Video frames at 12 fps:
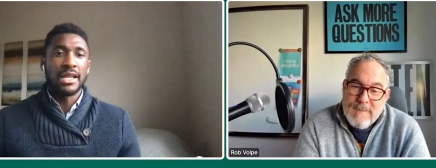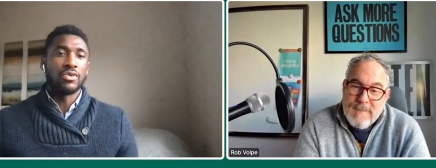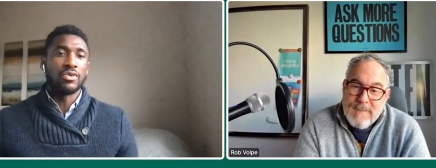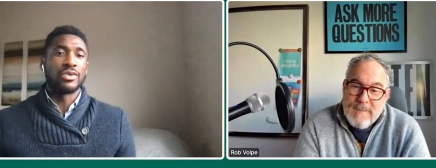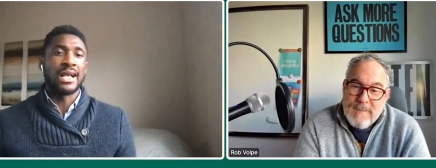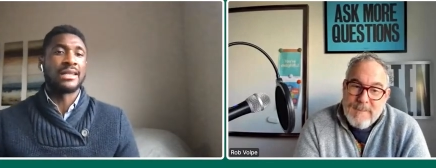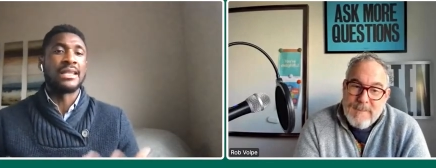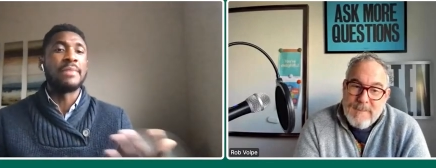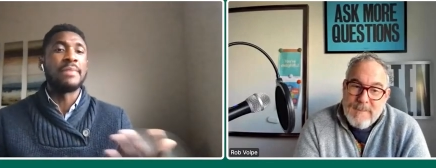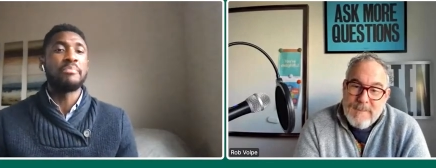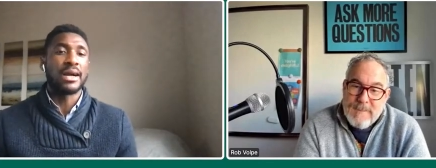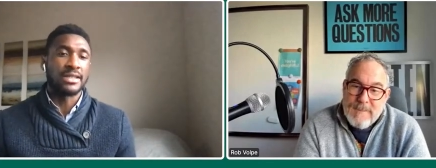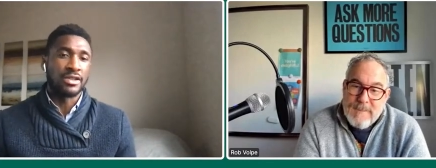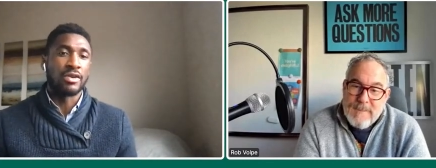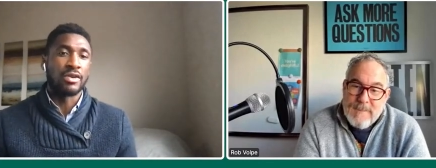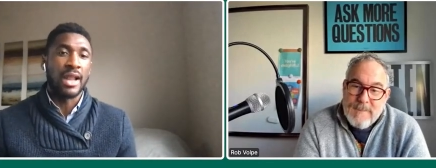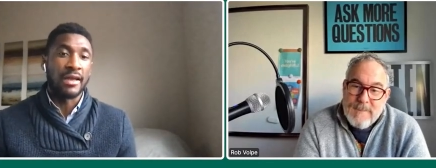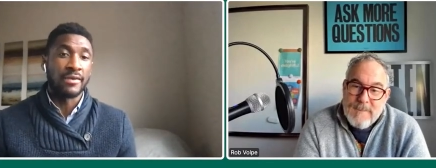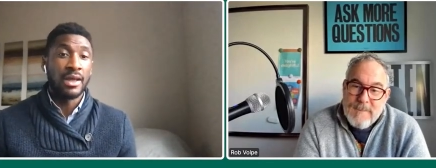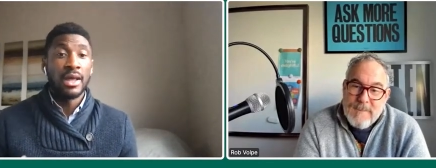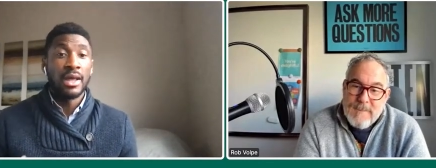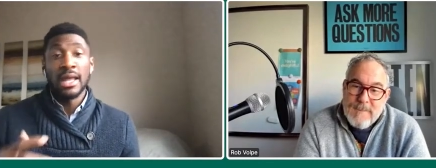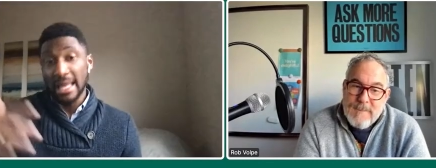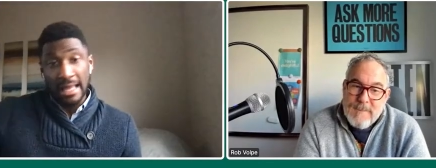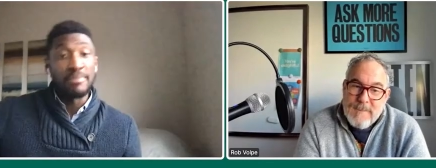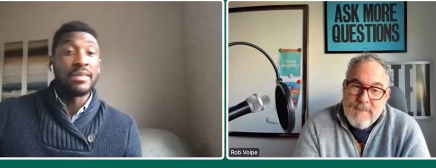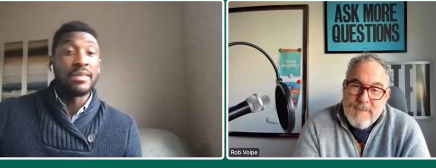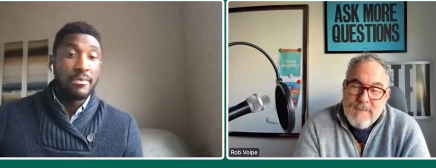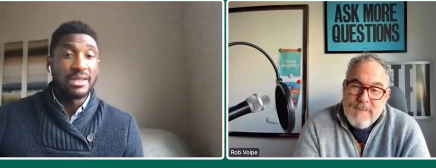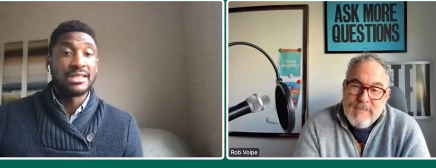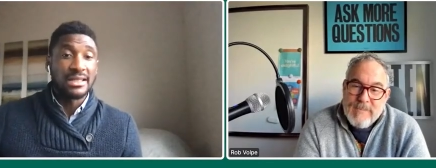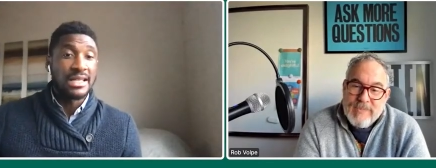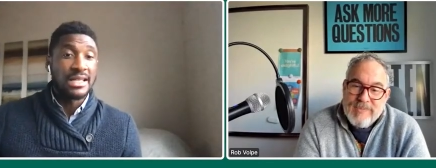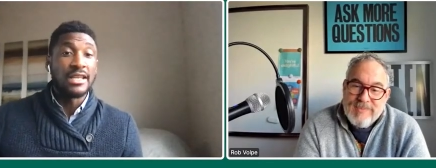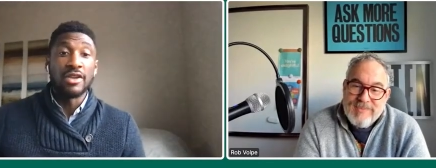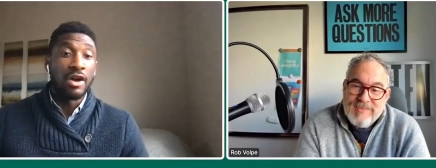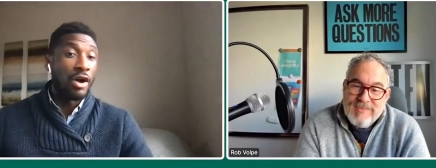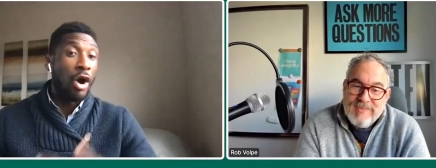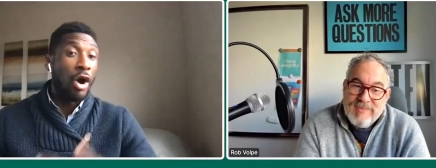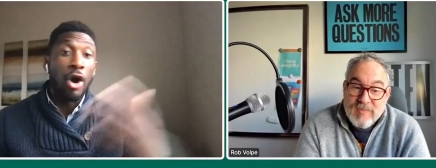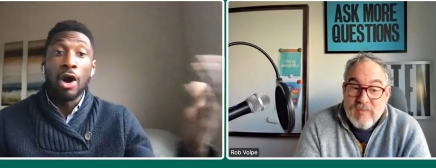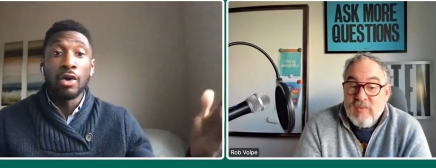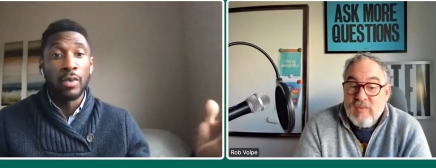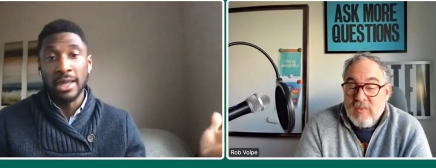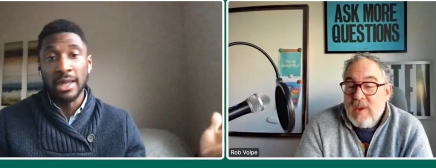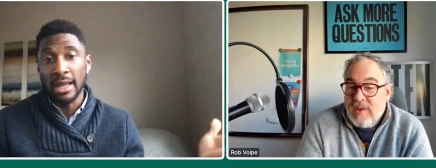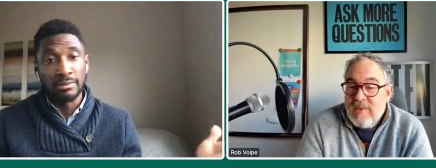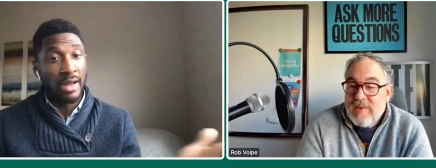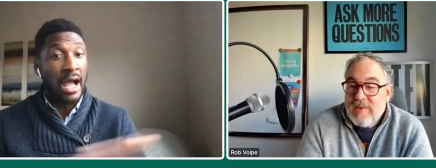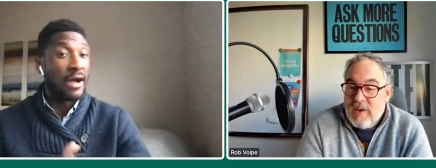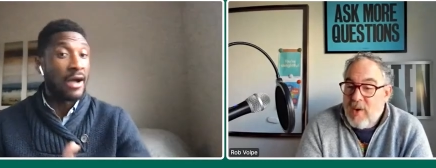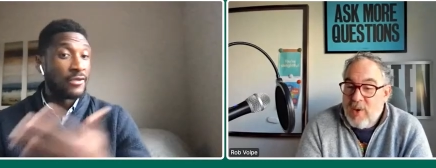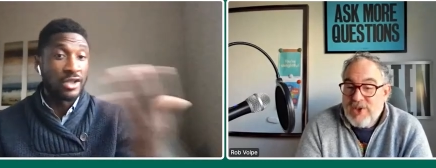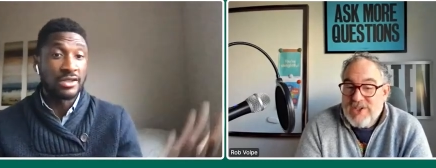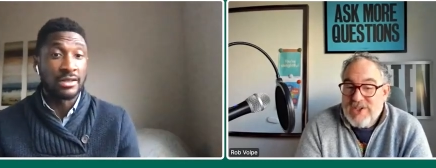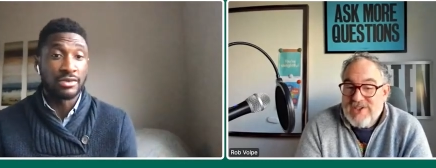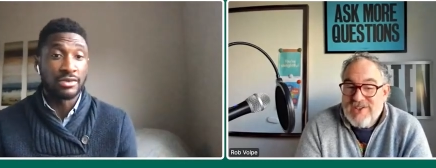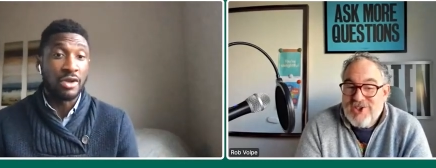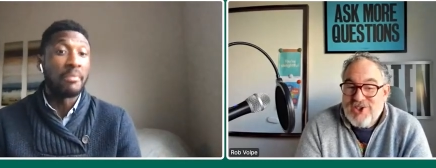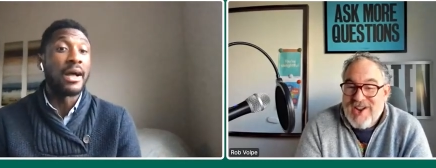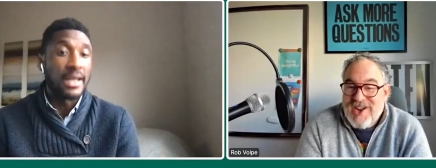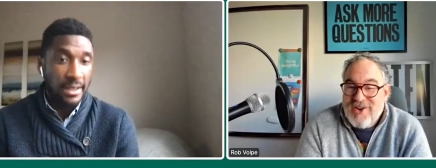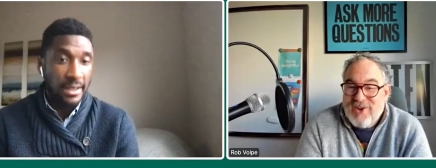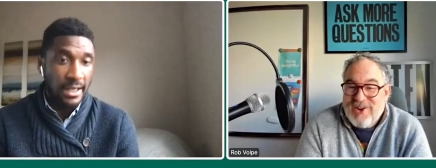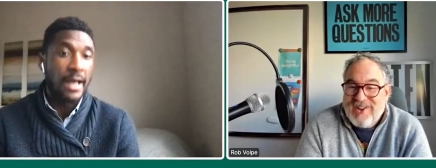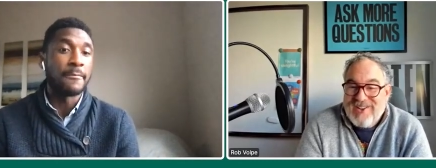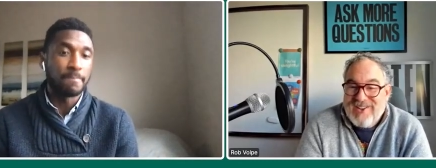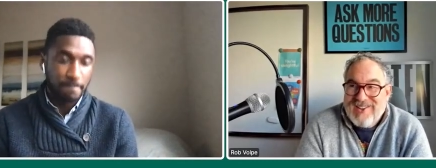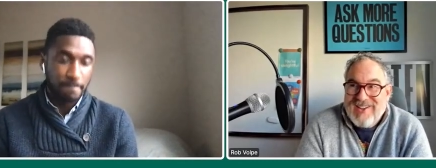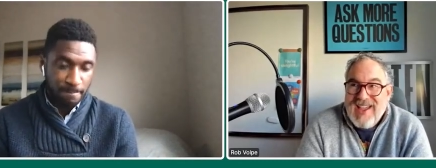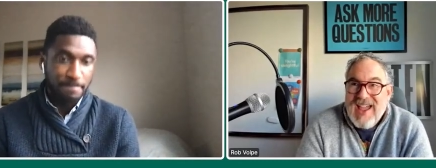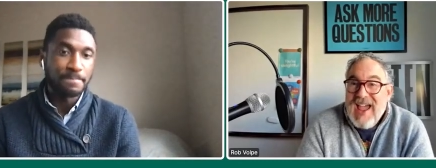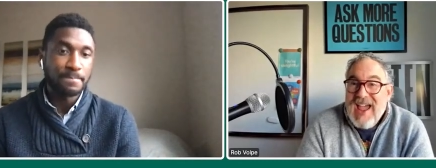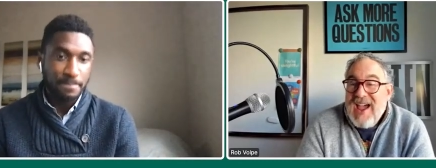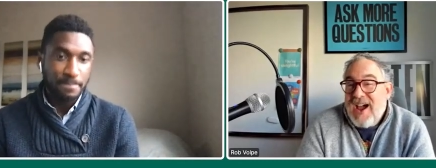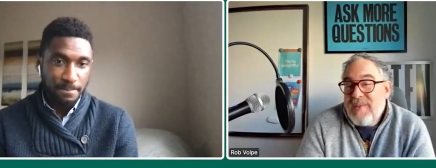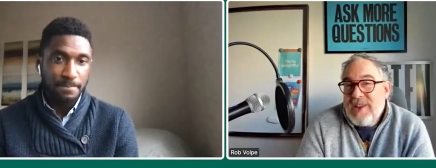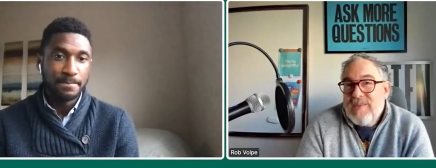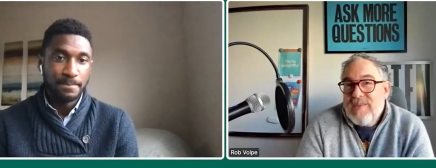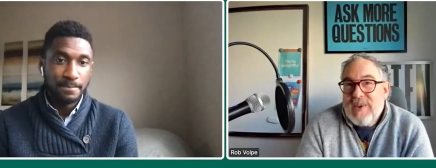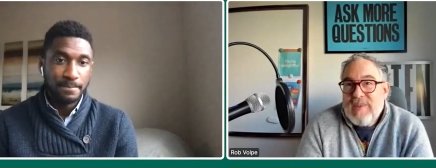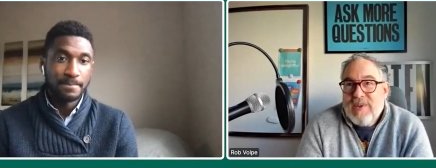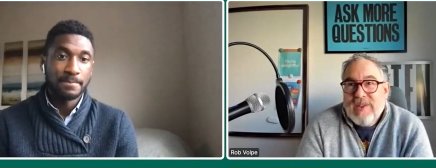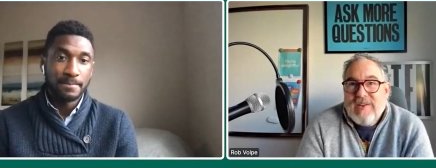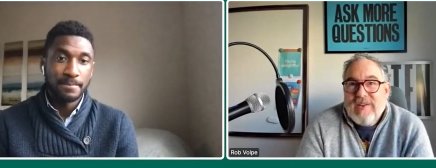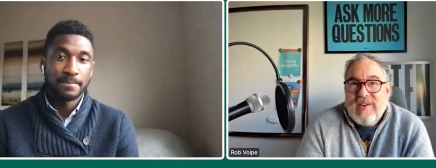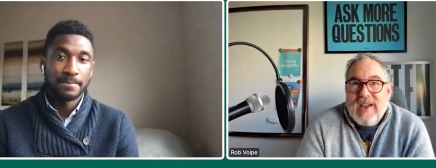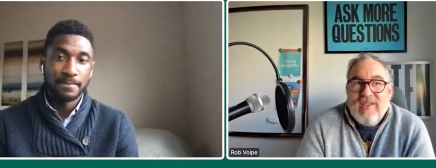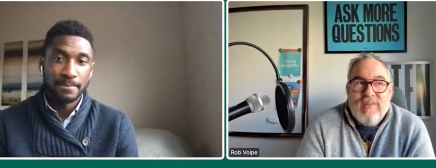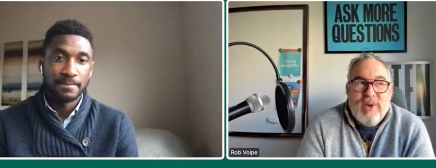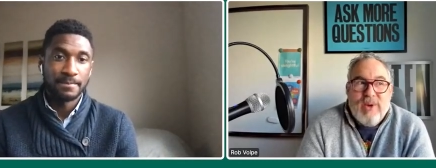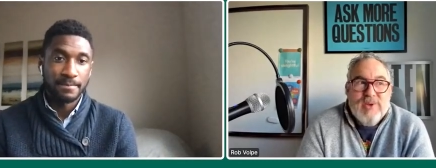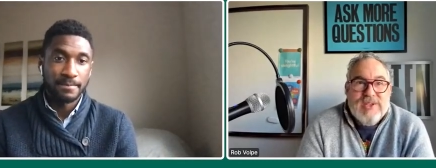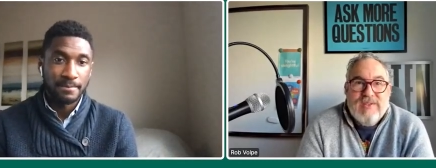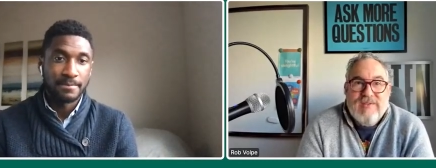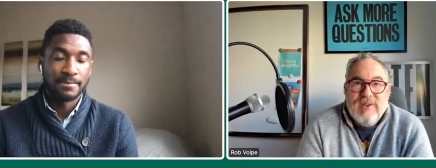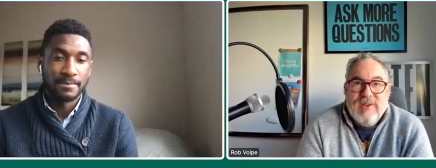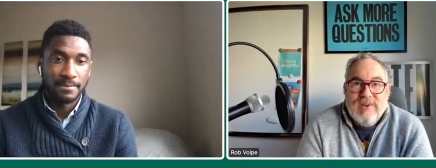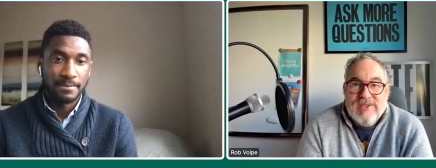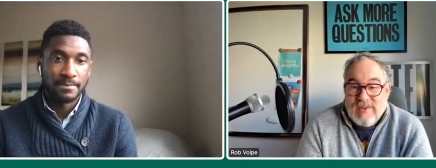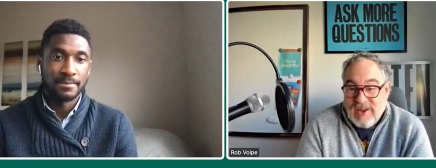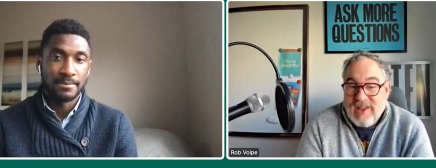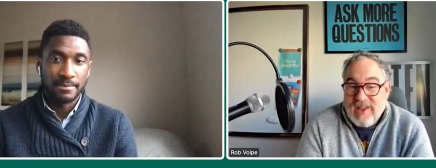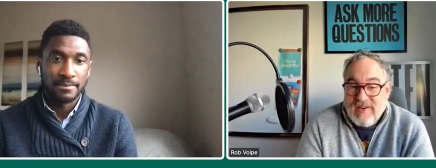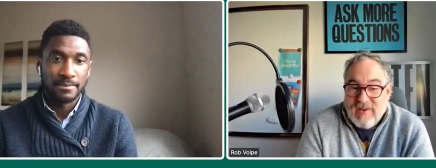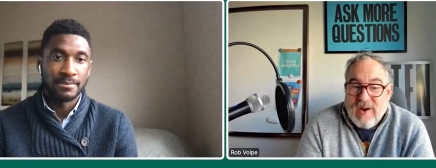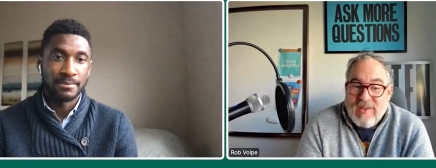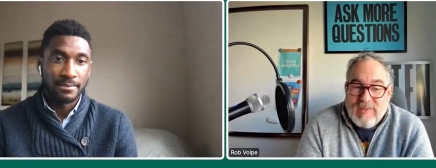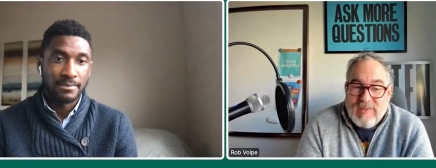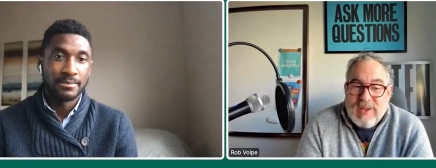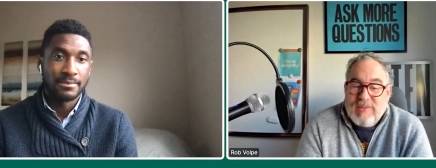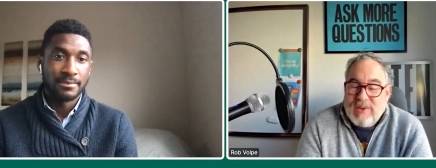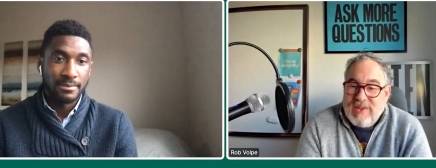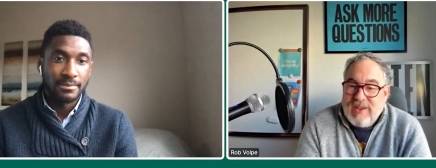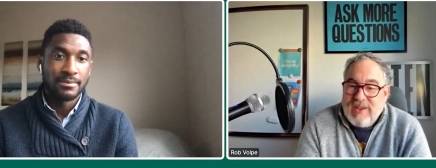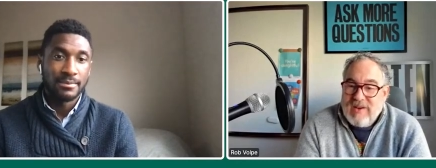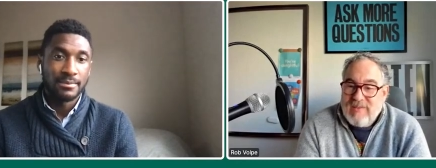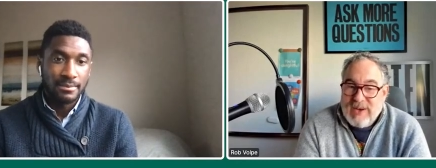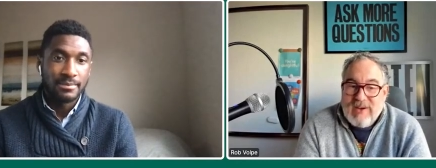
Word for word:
Speaker 1: somebody who's had an impact in your life. It can be a business leader, or we
Speaker 2: can have or just a general I mean, the people that have had the most influence on my life are the people that